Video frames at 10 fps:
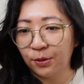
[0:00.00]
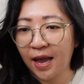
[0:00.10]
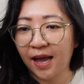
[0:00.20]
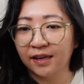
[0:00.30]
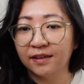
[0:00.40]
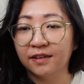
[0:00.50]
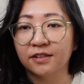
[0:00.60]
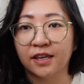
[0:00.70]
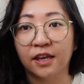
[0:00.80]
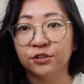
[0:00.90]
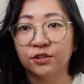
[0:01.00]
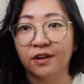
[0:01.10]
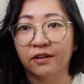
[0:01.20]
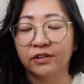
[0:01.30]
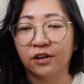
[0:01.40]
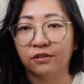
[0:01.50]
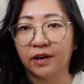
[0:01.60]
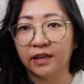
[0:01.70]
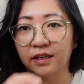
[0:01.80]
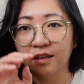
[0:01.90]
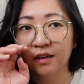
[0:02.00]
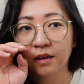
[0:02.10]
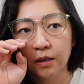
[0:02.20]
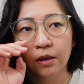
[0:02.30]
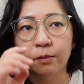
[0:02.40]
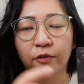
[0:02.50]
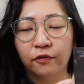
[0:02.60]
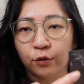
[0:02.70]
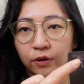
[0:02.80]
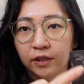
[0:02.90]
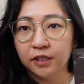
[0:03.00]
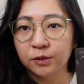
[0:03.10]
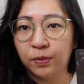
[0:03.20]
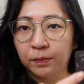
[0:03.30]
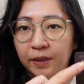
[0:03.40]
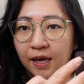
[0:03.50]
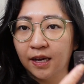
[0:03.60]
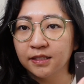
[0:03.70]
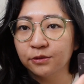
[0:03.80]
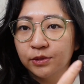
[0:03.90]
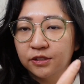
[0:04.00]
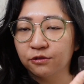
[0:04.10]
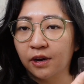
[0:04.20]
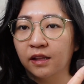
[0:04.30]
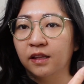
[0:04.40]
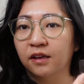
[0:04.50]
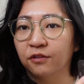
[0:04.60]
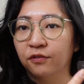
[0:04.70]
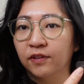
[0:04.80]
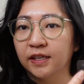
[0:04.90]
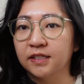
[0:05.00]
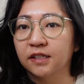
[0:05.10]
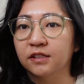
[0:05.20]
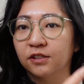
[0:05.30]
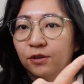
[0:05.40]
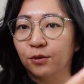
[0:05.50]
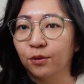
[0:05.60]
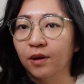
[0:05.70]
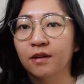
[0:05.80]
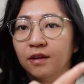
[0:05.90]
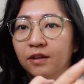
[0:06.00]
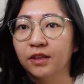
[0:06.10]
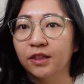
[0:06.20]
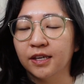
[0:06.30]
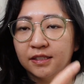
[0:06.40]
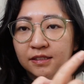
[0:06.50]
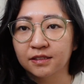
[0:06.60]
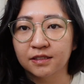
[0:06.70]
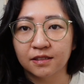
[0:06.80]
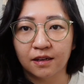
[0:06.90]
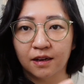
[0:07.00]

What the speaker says: You had an indication of it already before this, but because it was directly conflicting to this